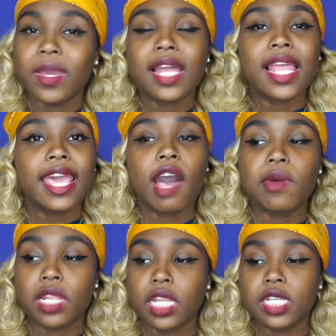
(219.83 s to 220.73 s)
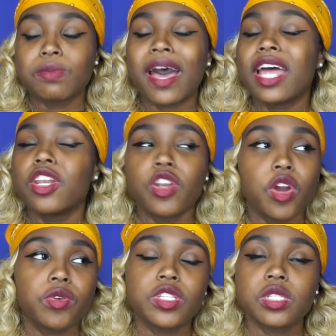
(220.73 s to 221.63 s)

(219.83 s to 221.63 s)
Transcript: I like how it looks, but I know this